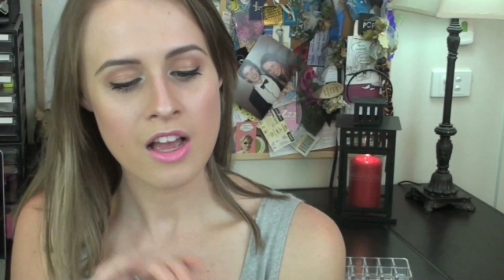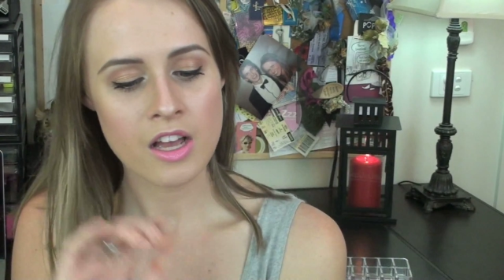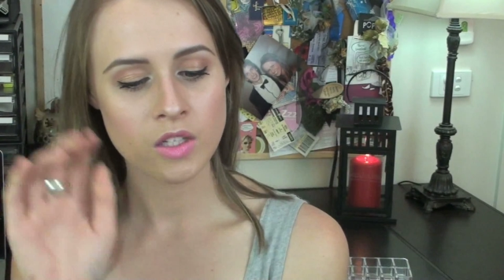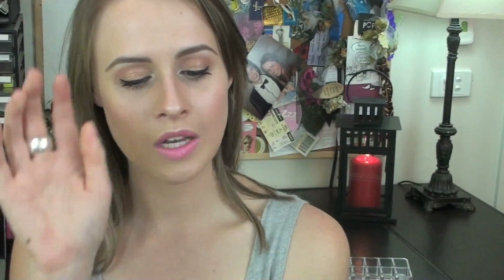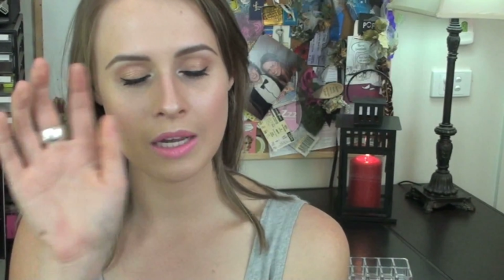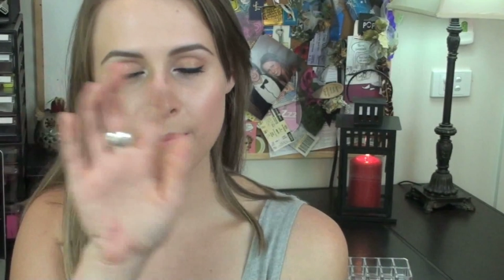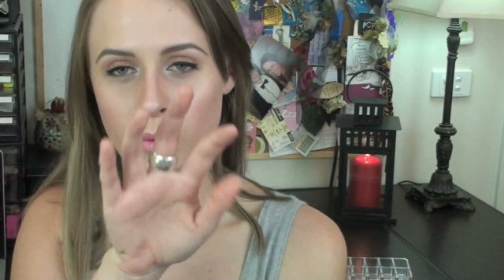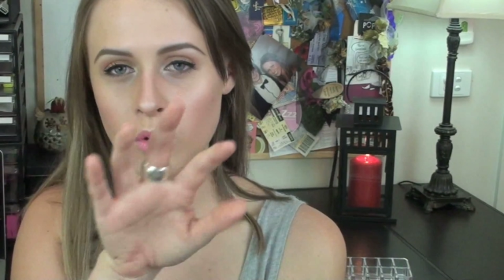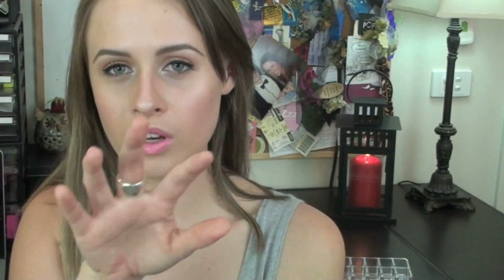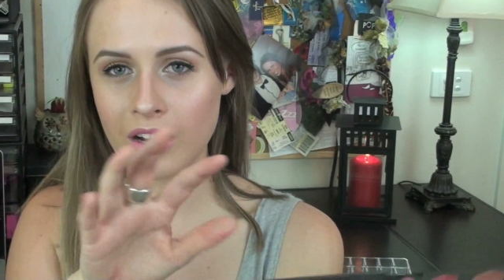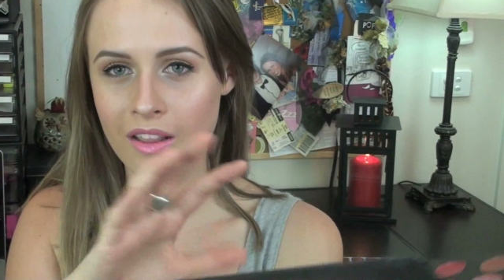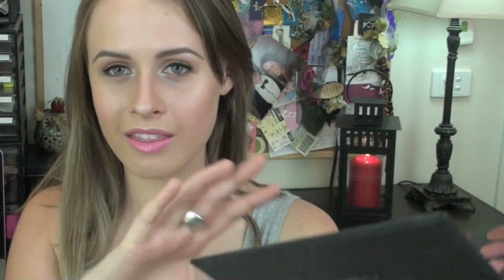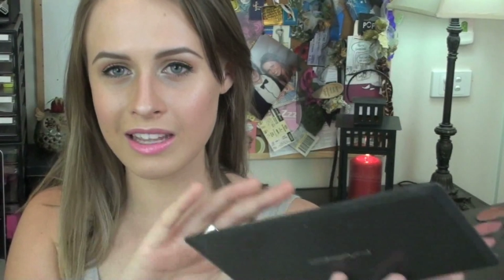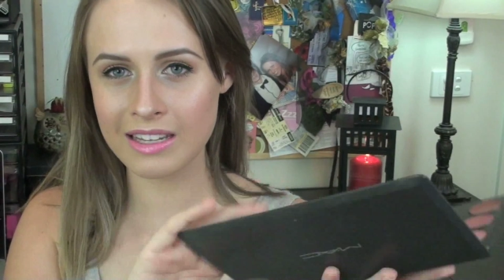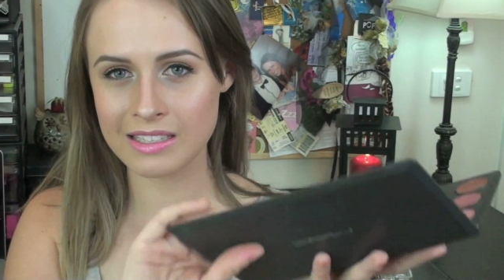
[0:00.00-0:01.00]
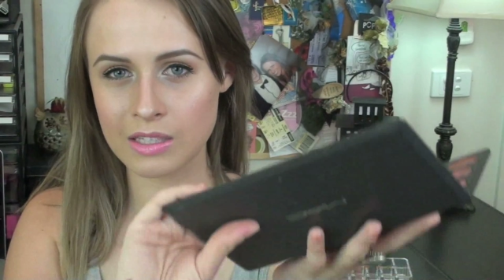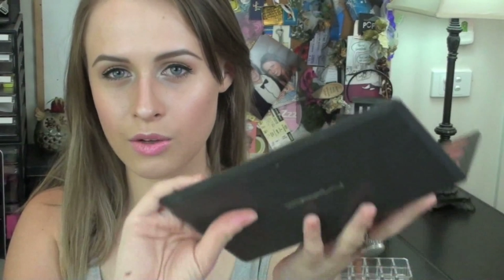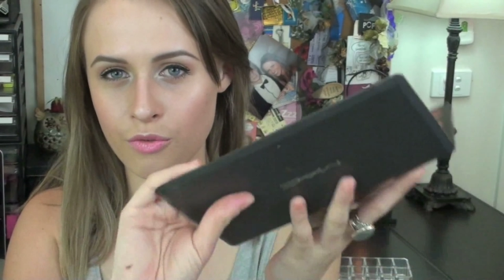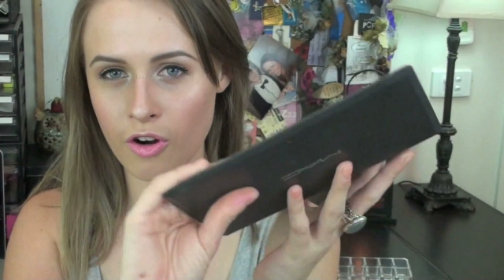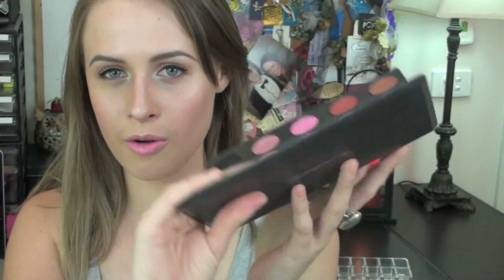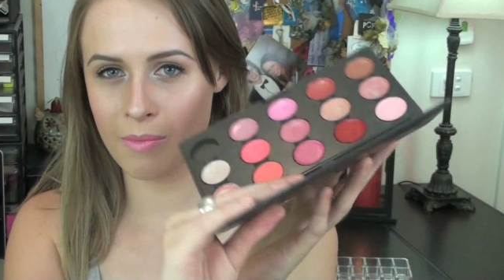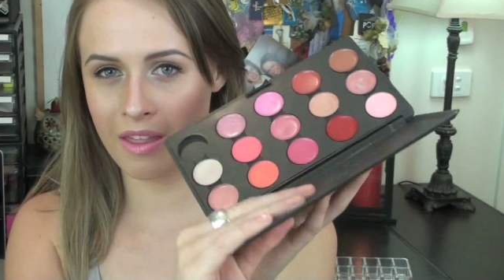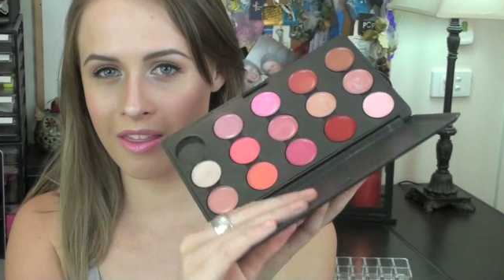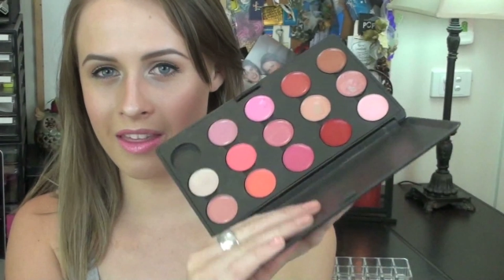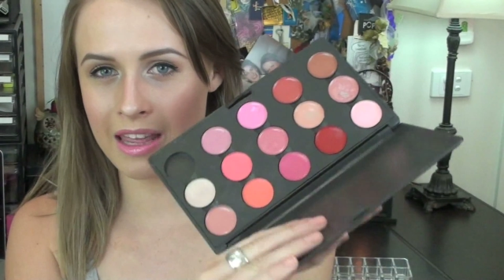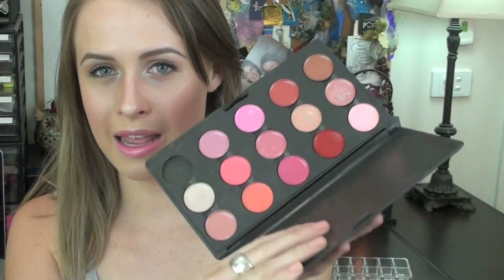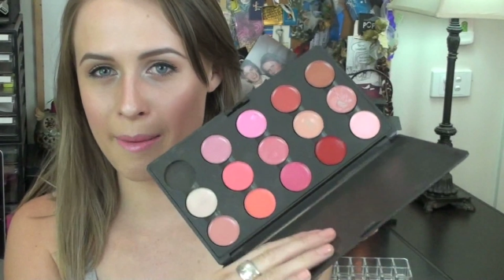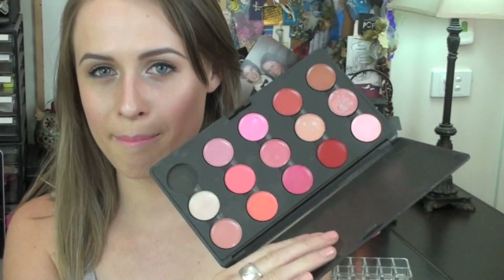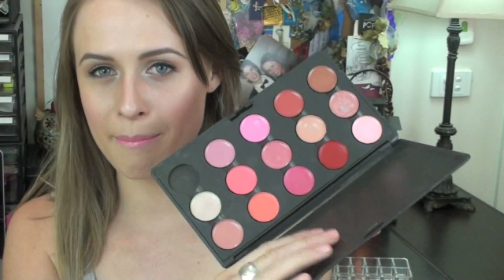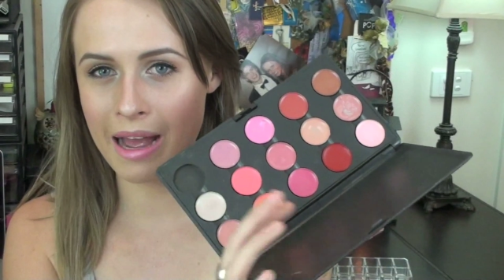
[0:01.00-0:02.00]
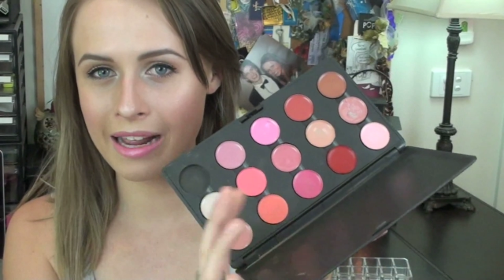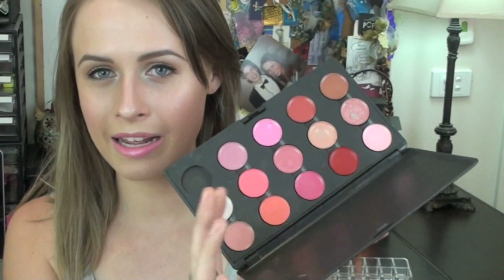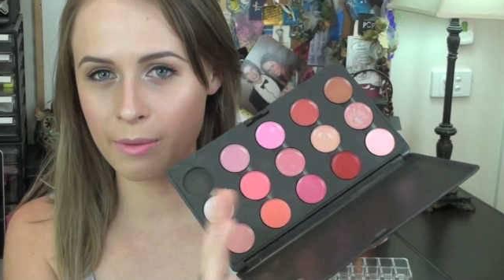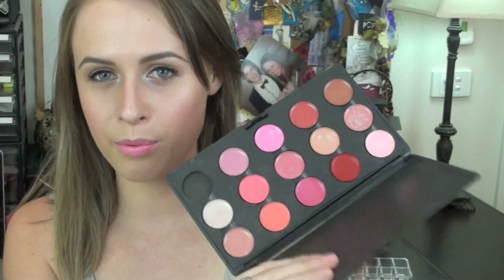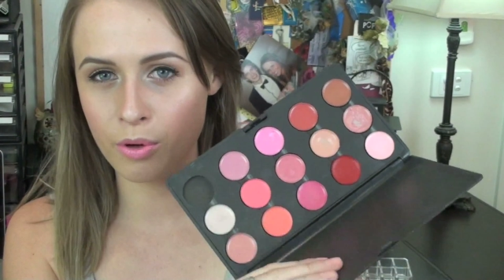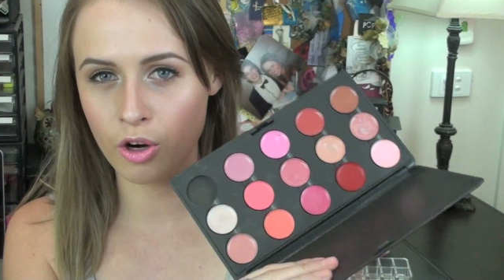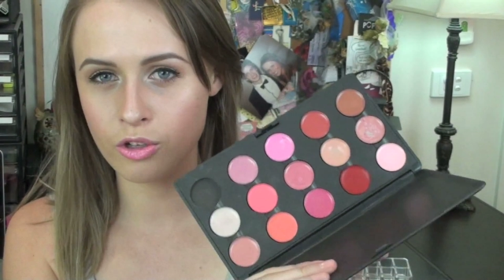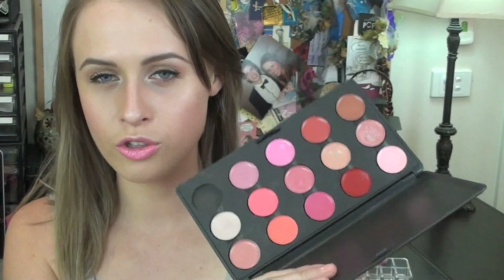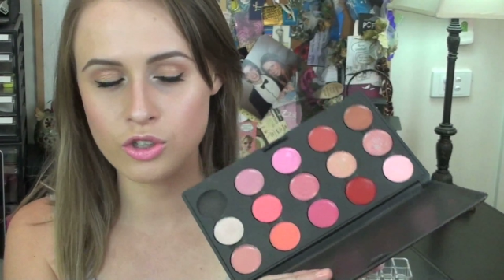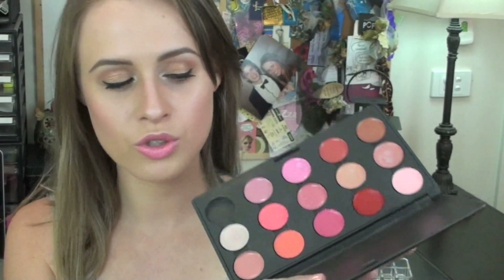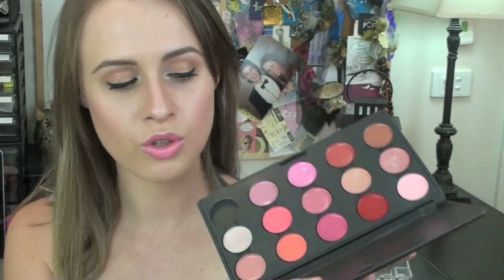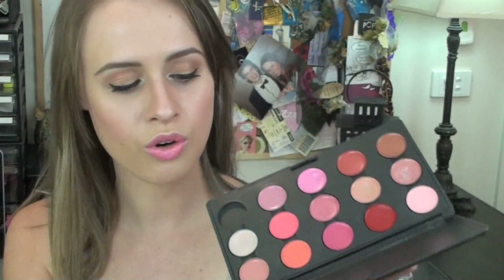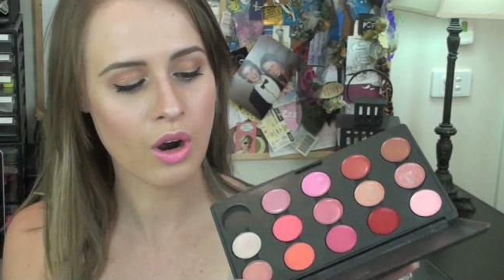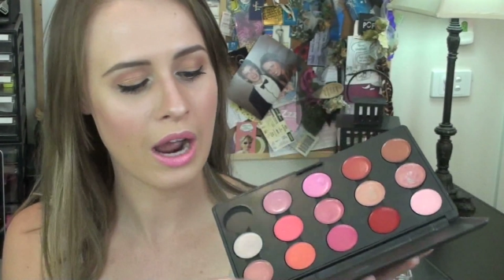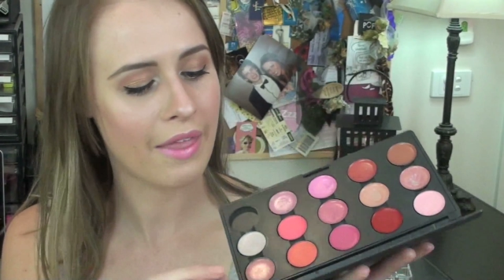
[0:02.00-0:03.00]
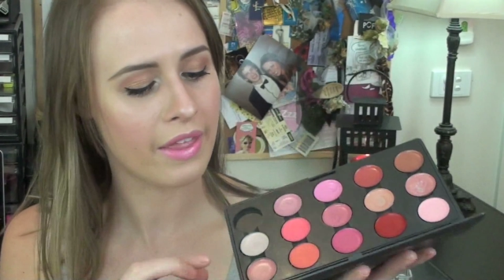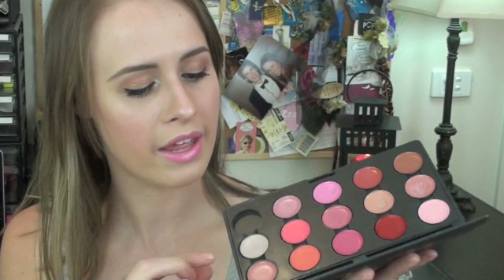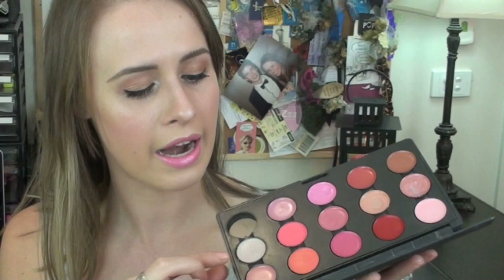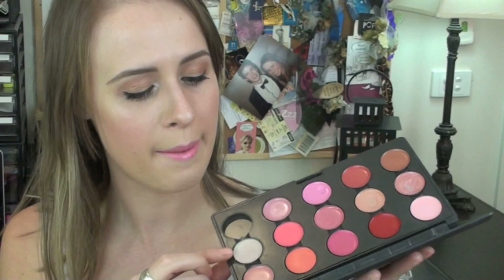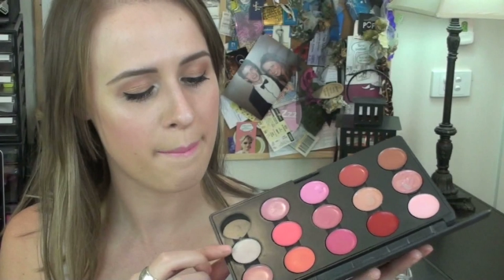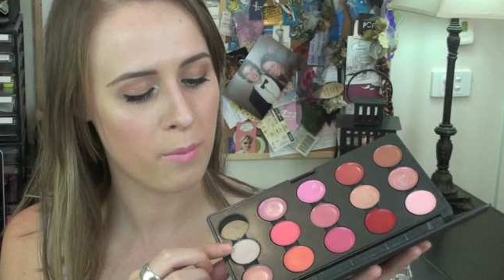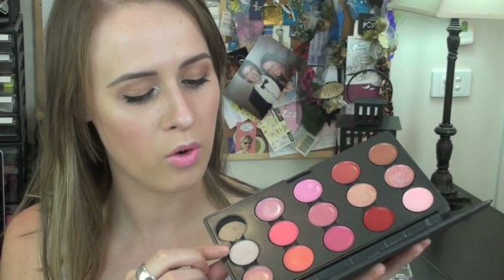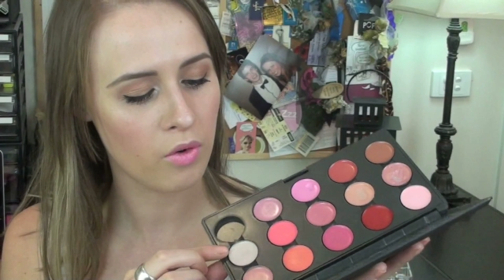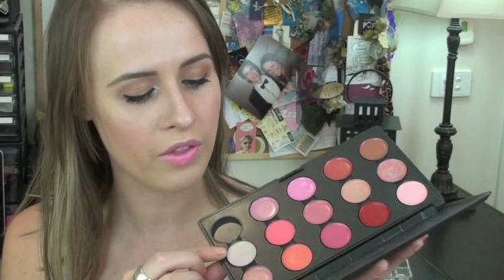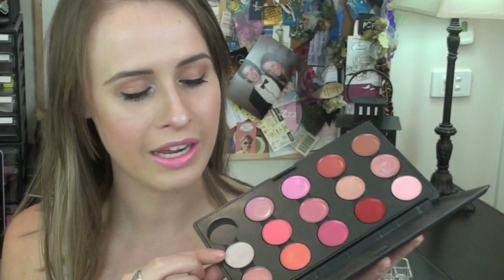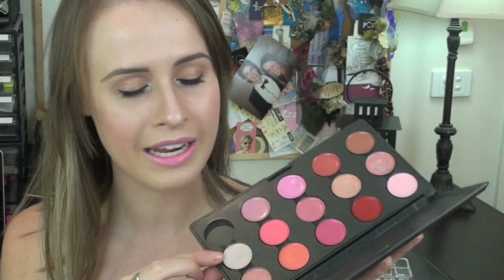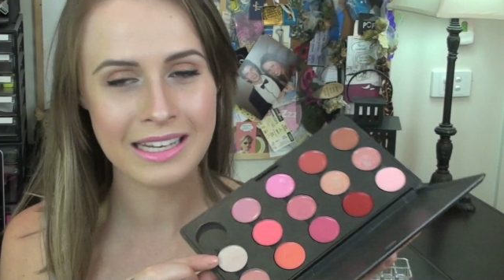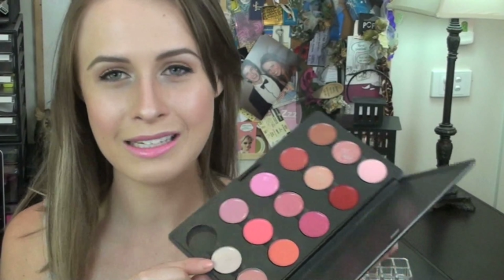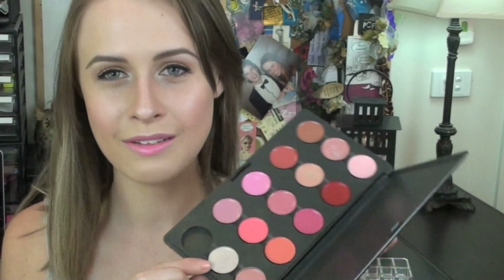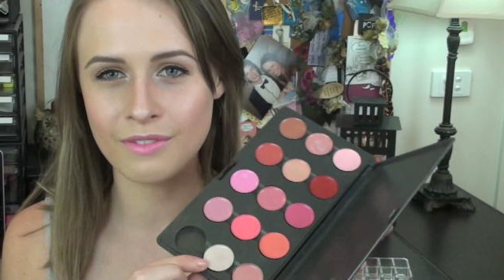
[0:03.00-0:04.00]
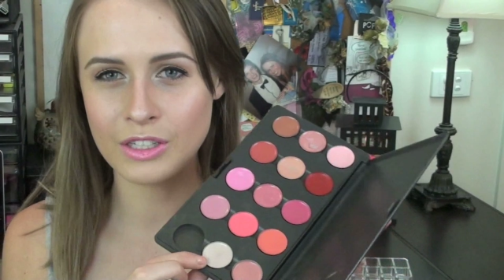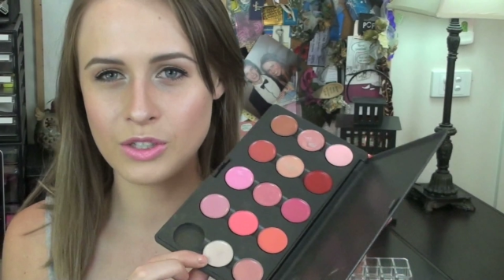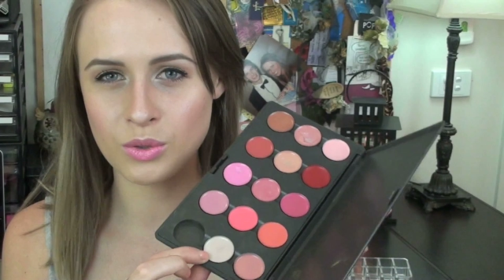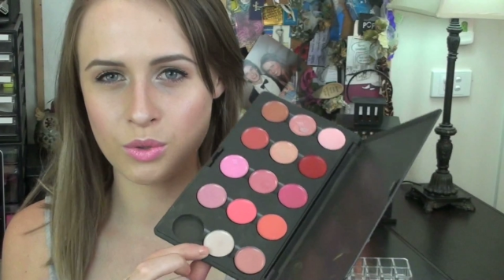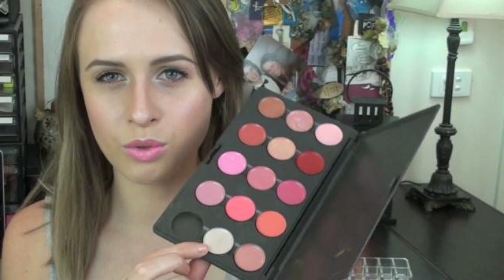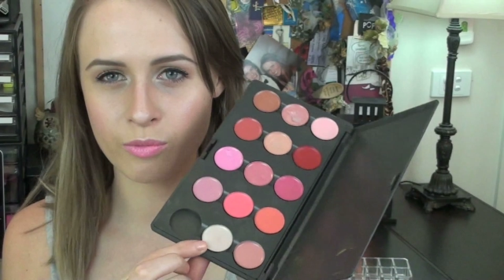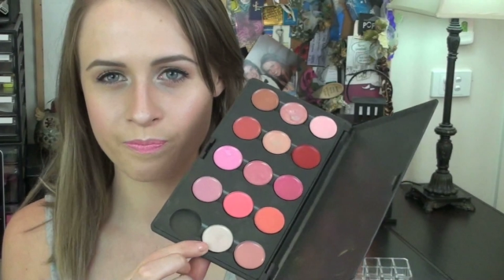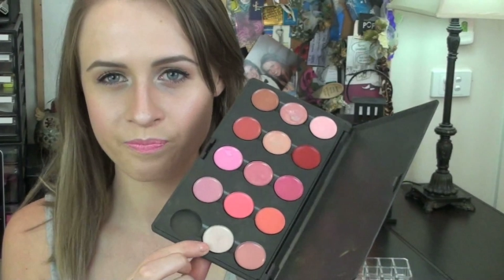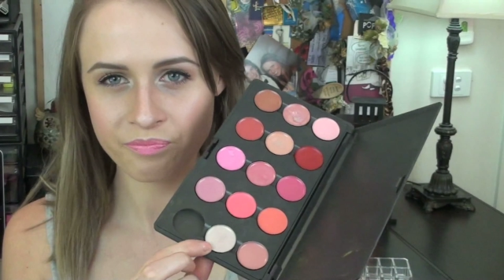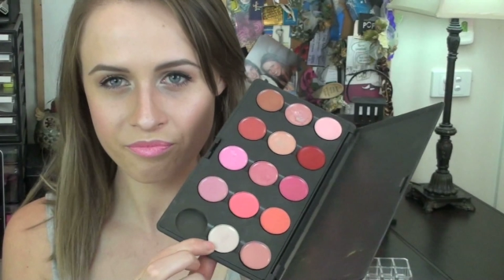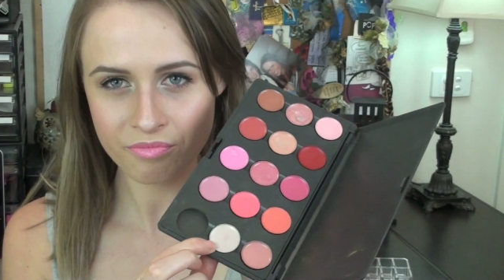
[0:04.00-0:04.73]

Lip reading: So I bought this from the M.A.C Pro store, and then I bought the individual